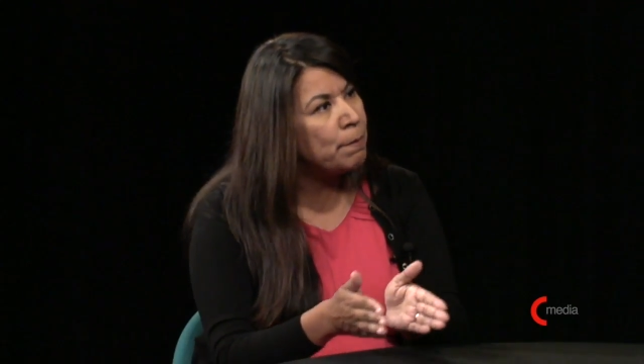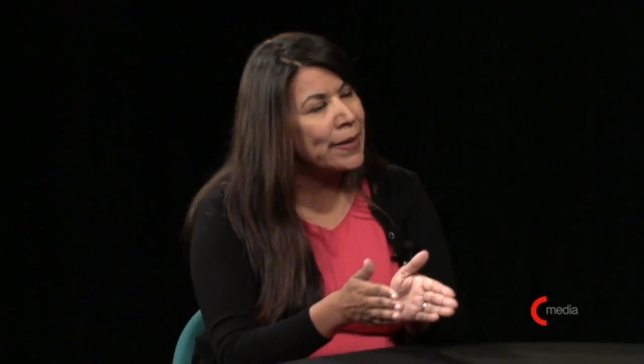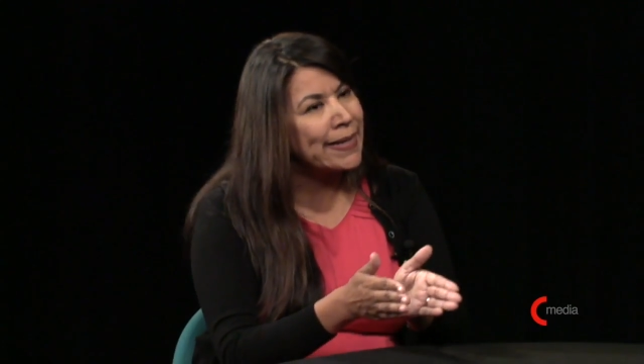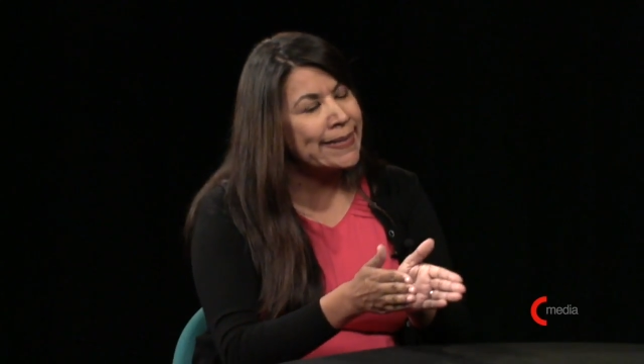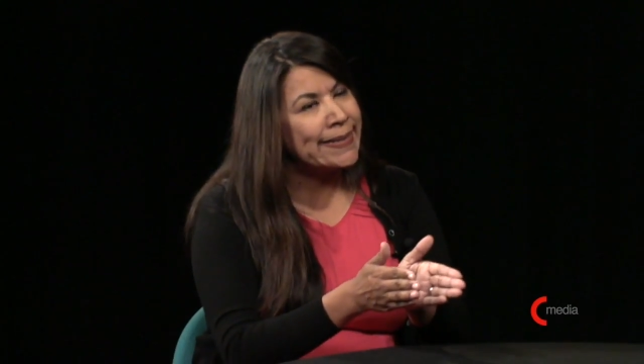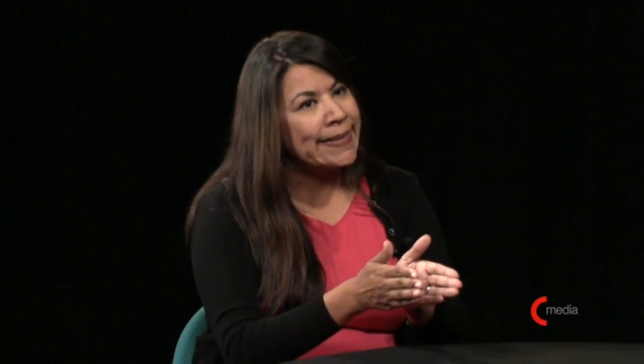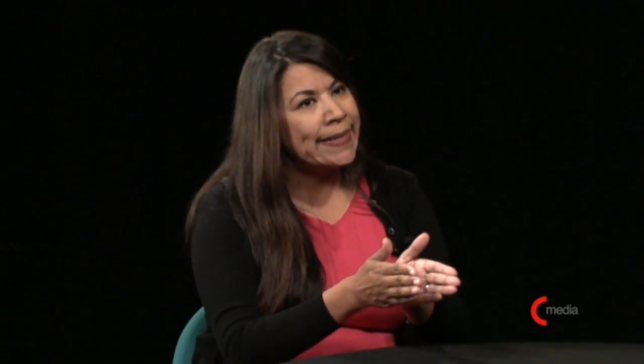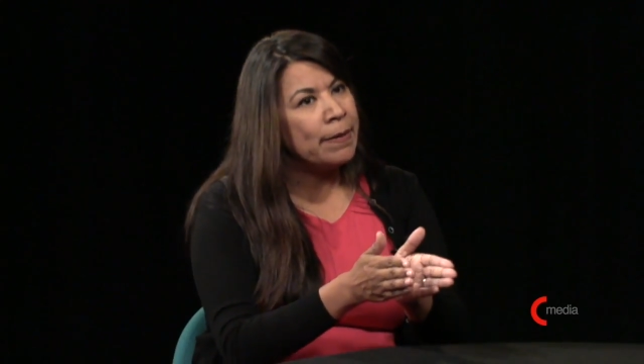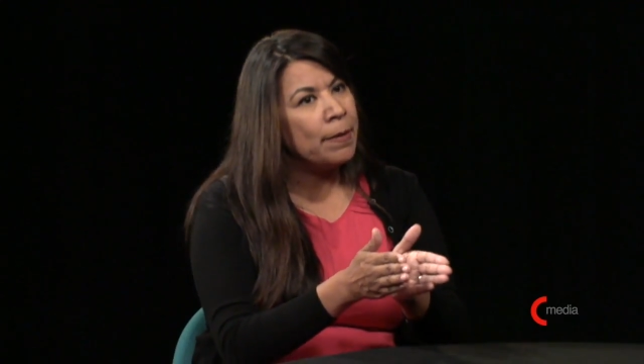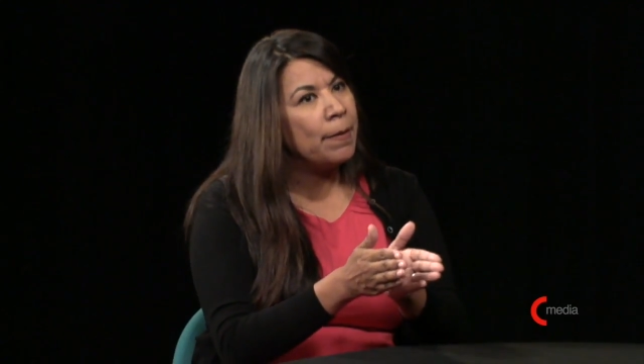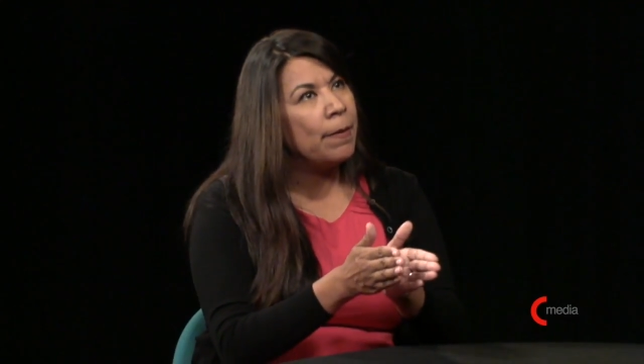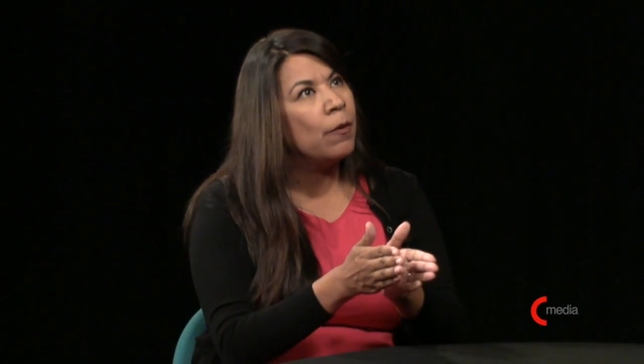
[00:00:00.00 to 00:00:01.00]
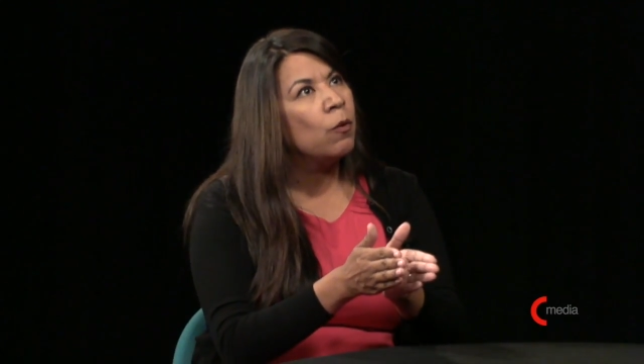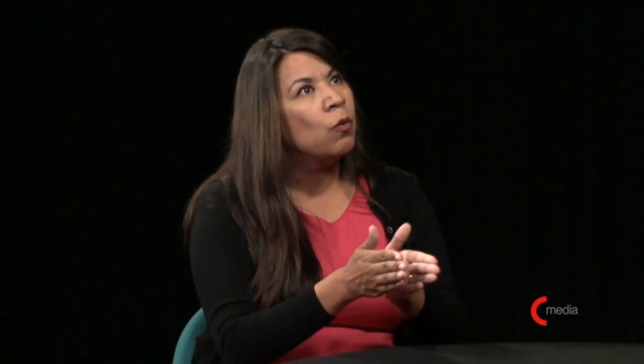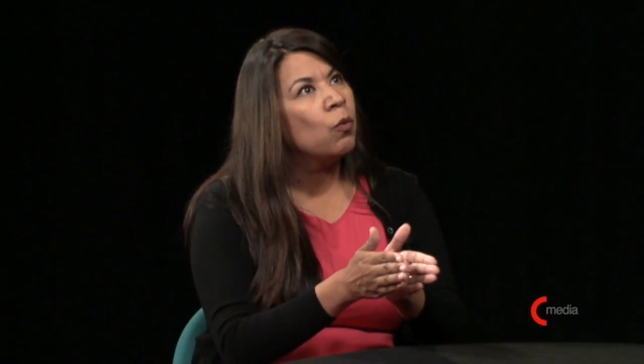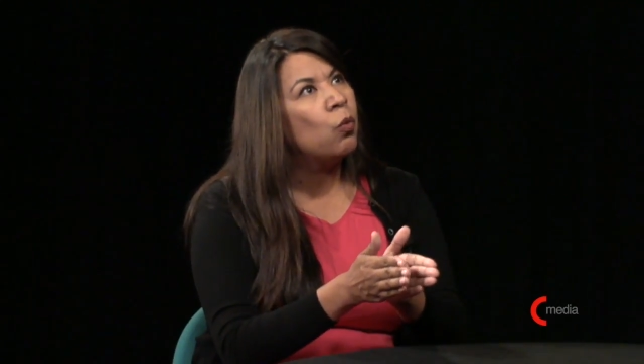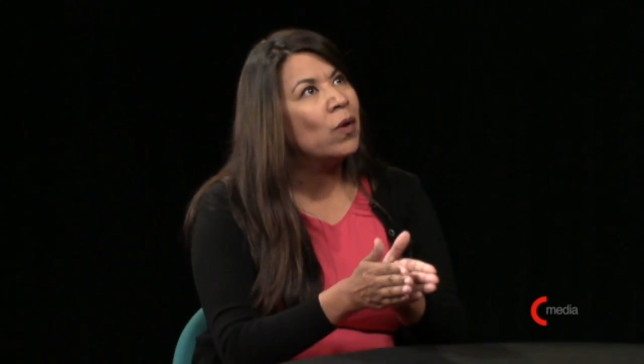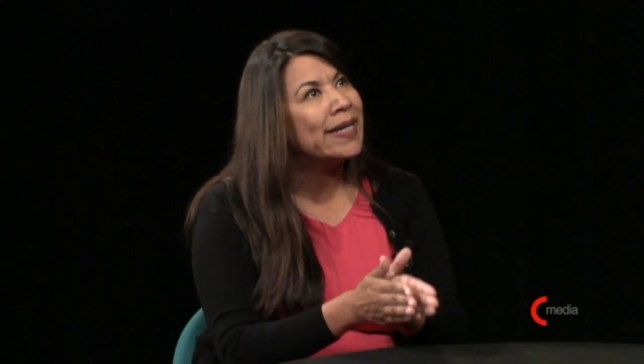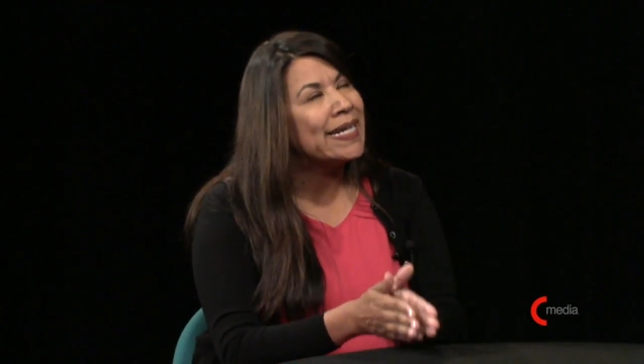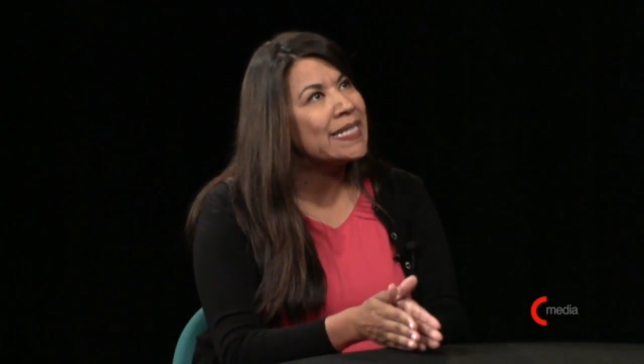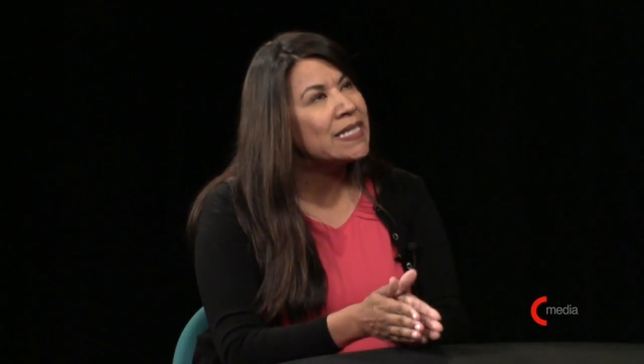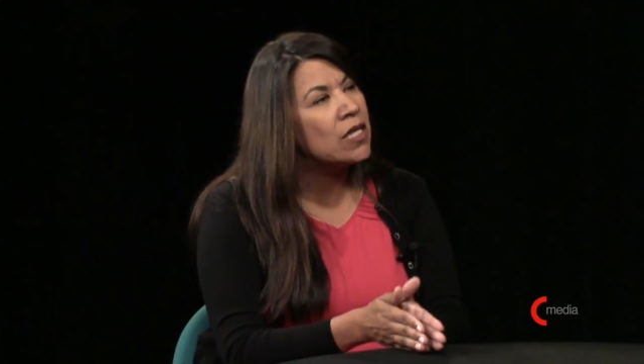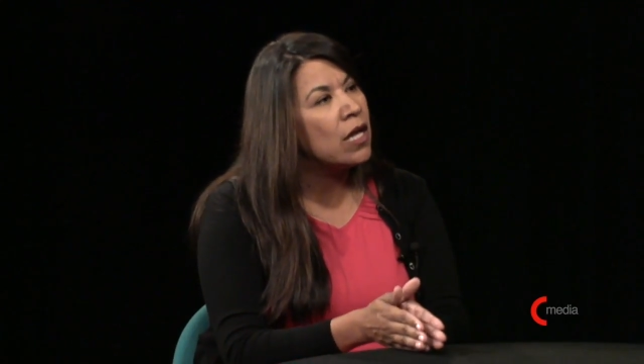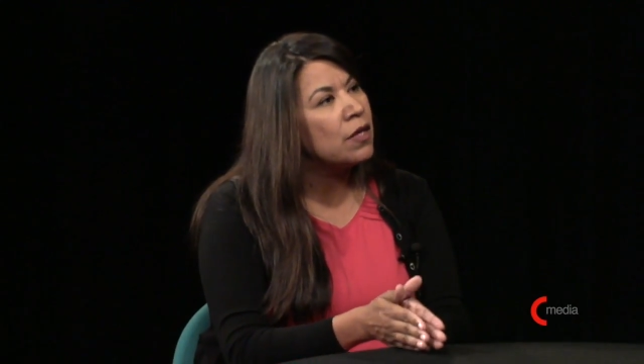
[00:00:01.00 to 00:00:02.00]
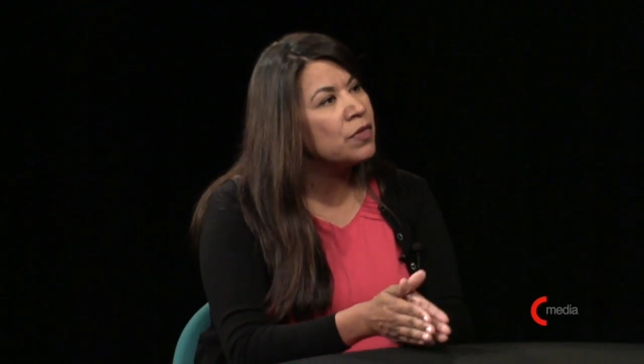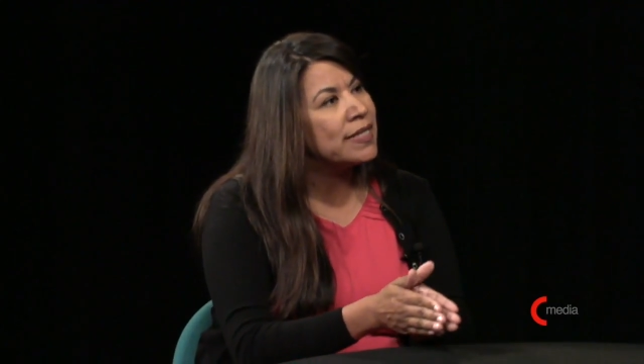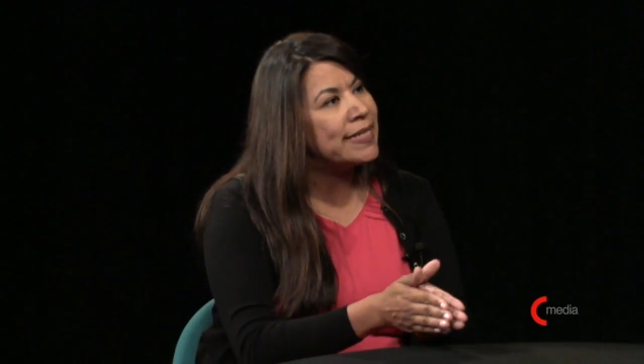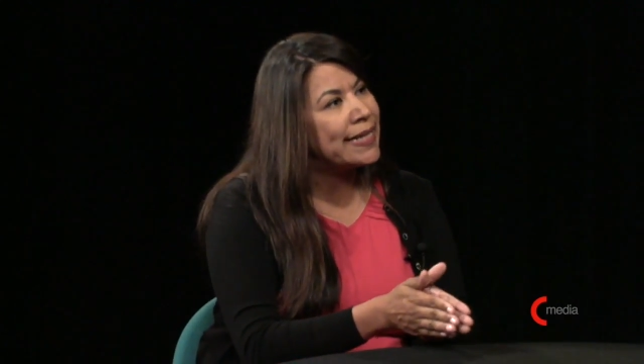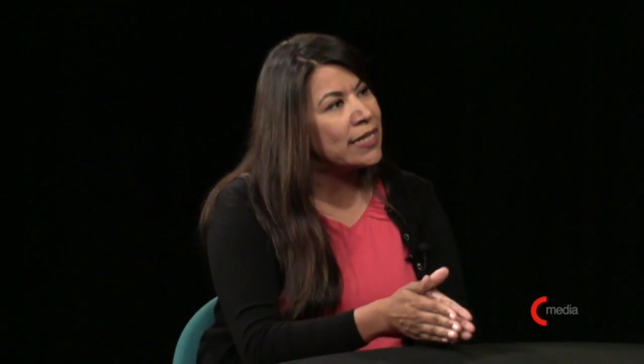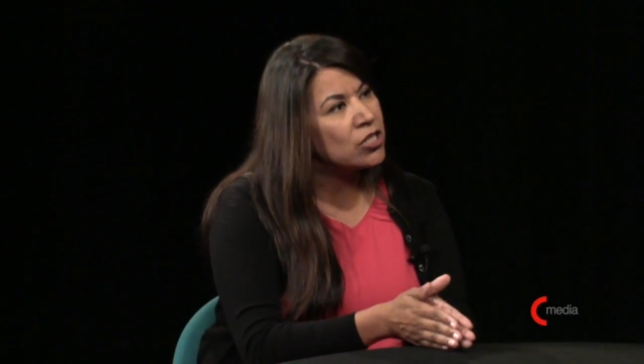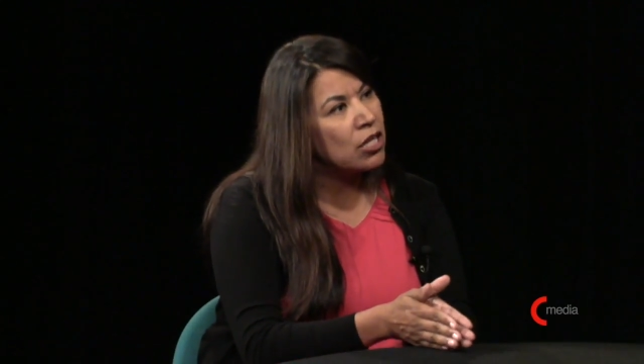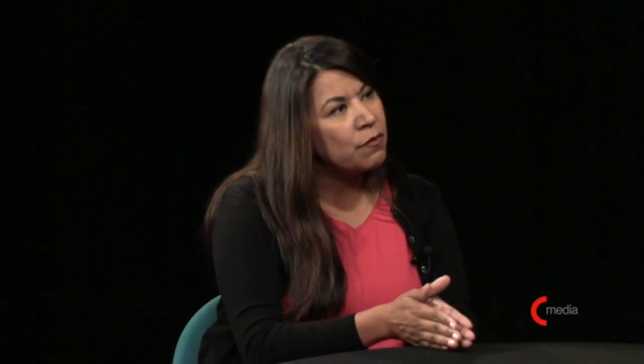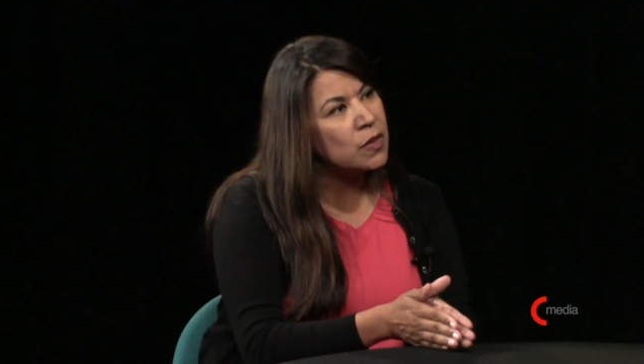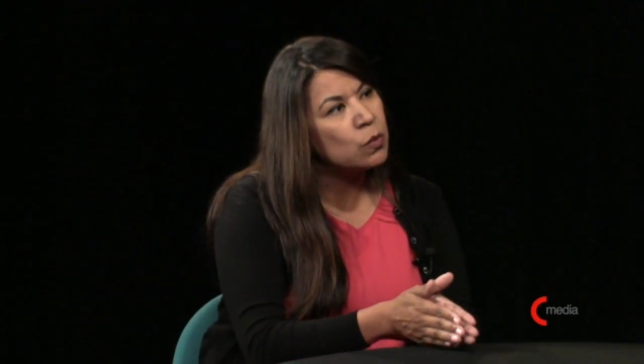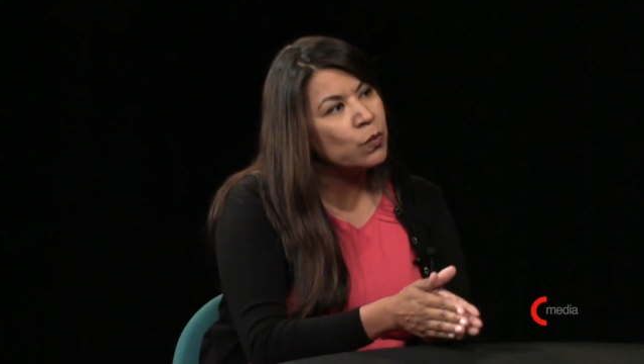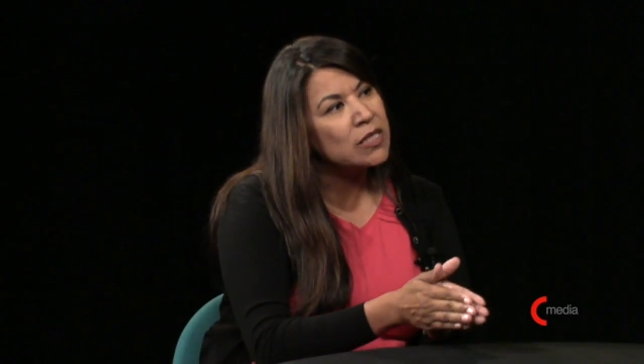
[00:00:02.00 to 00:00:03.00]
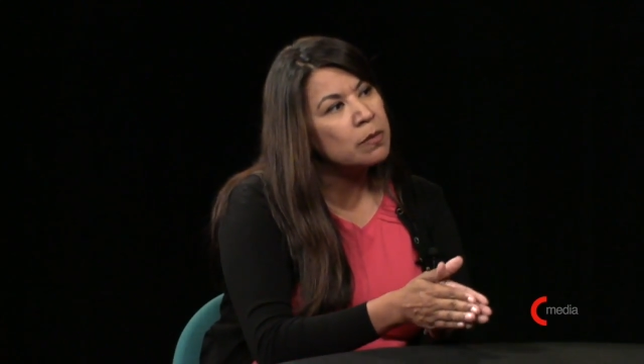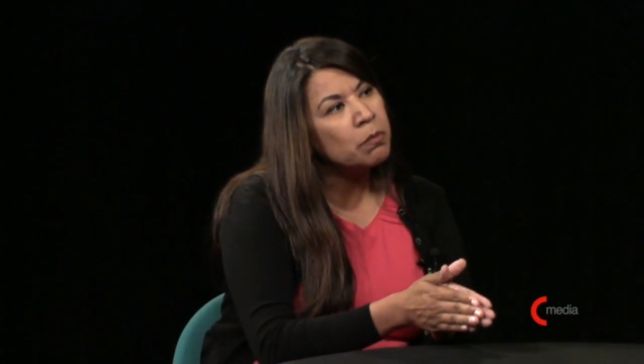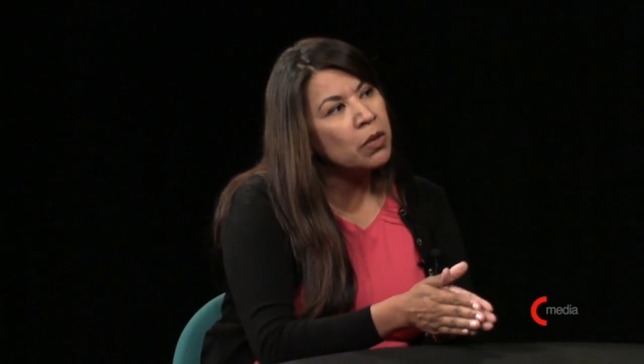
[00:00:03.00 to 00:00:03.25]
but what I saw in the DA's office was